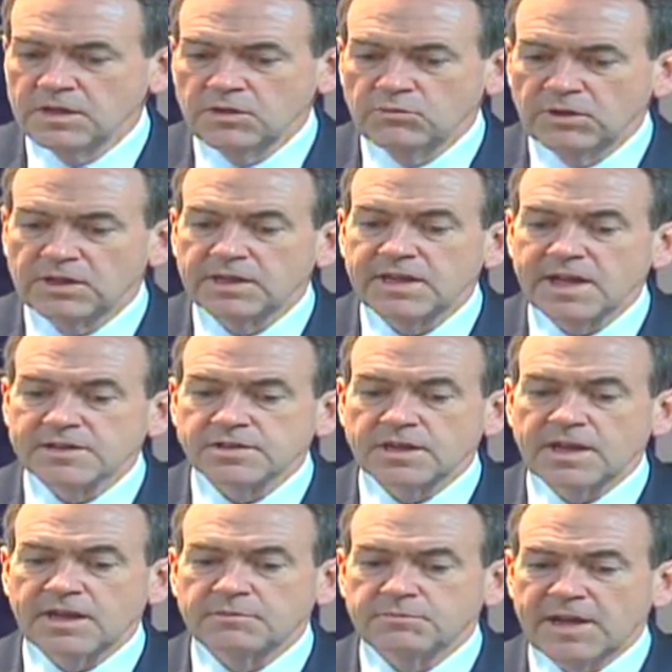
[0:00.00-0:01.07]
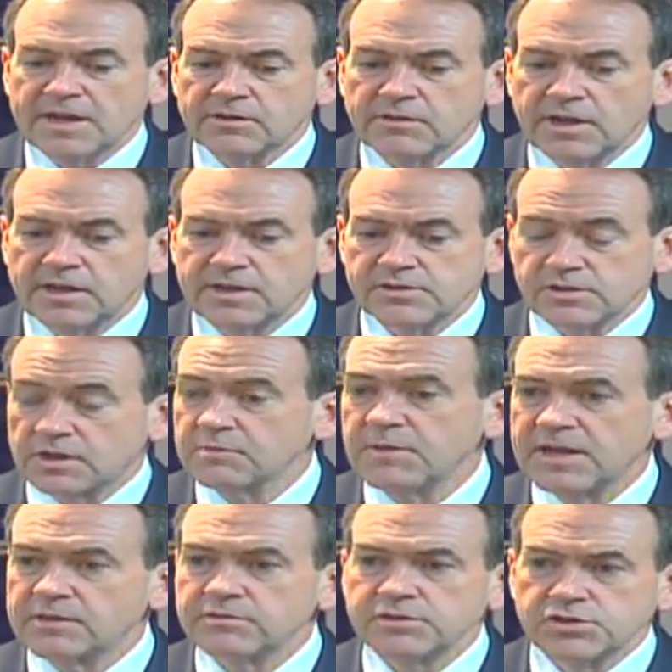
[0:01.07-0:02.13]
Well, he hasn't had background as a
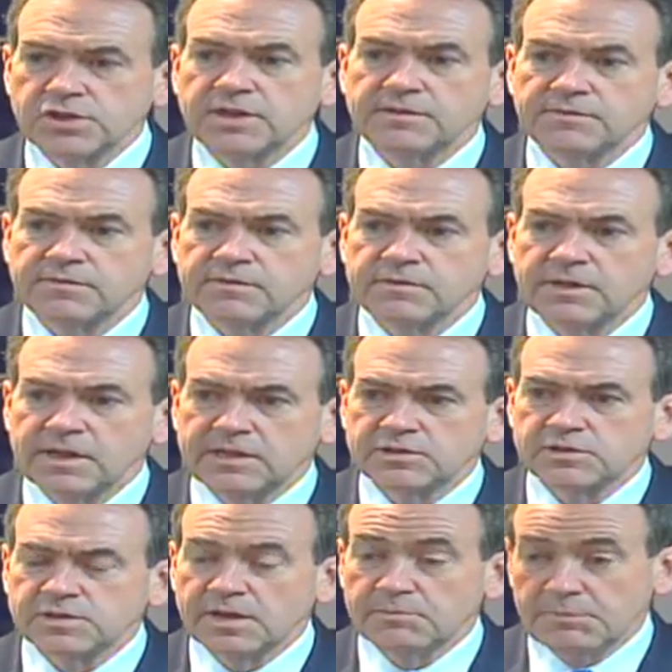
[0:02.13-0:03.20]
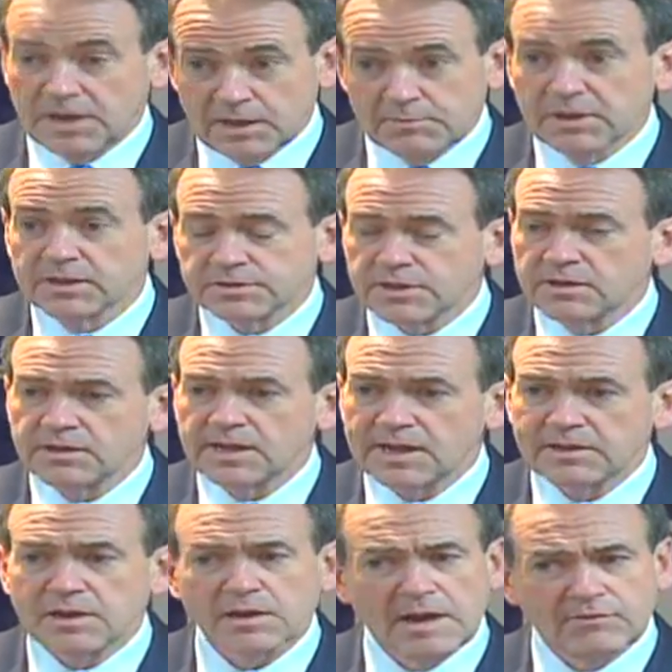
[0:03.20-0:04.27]
commander-in-chief. He's been in the military, and I
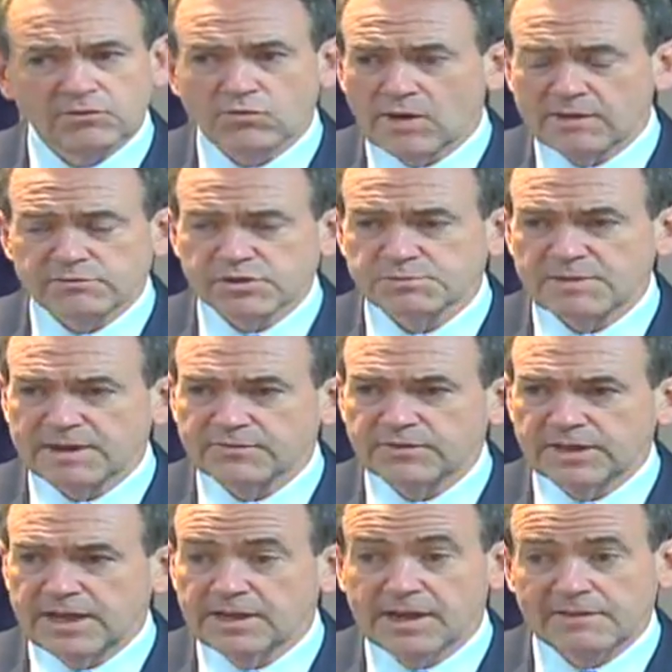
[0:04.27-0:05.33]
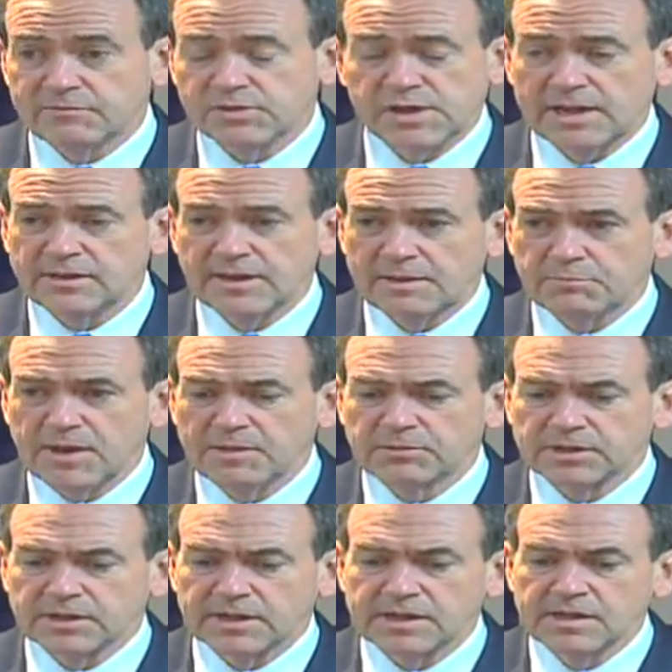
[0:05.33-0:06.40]
have great respect for that, and I've stated that
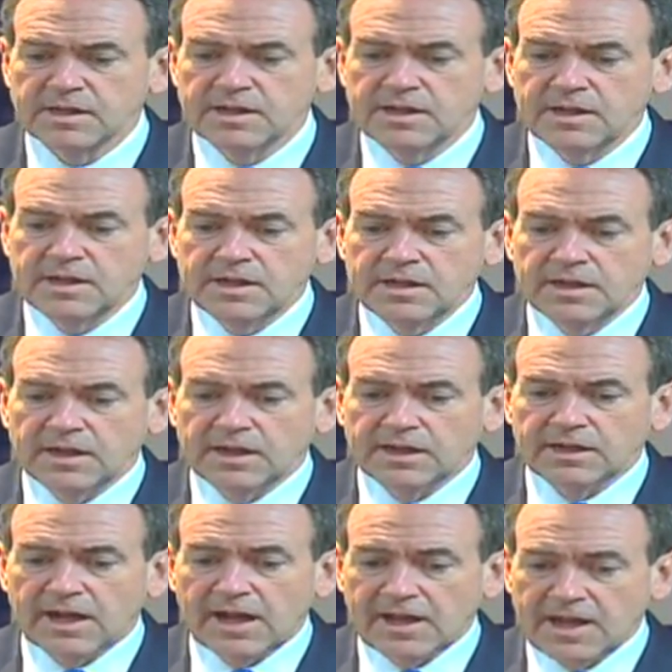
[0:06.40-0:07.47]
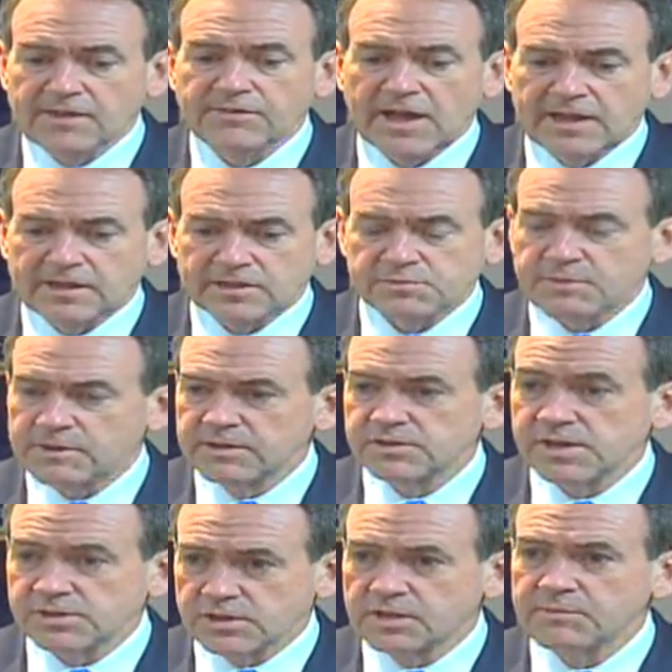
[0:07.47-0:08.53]
publicly. I have had experience
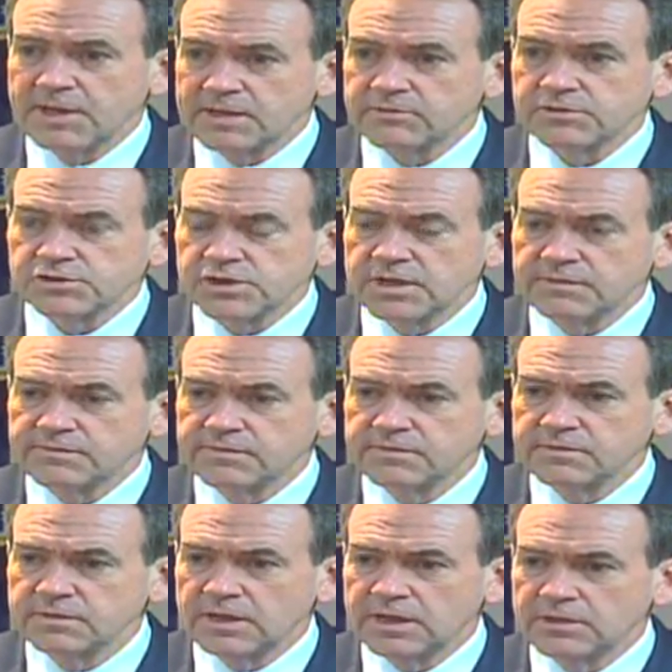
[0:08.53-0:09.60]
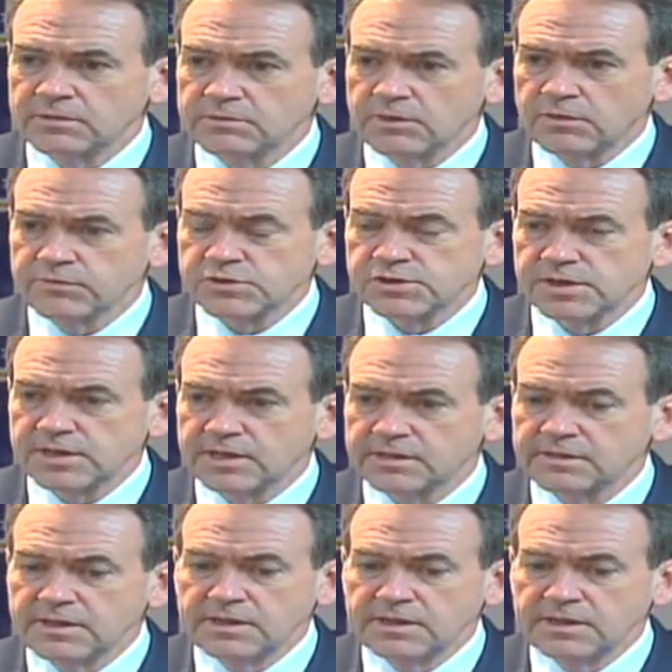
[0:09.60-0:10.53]
as a commander-in-chief, overseeing